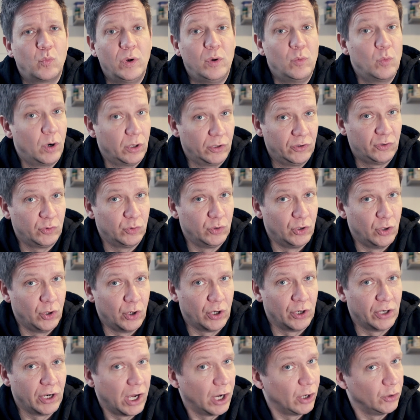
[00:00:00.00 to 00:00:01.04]
we want to
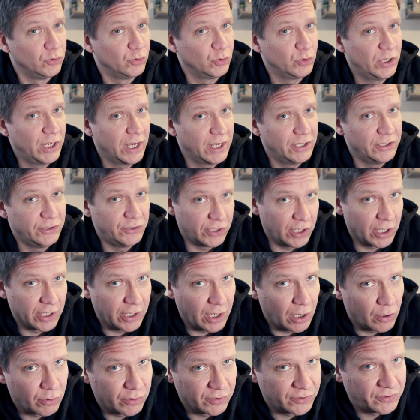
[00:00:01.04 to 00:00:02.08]
learn how to get it done
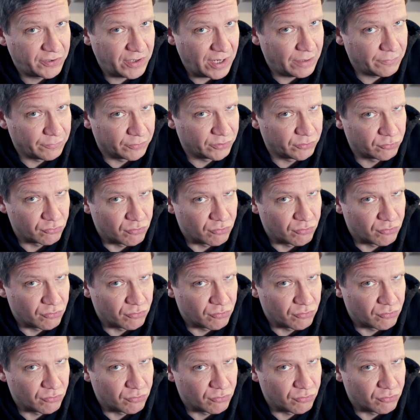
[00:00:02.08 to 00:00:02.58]
ourselves,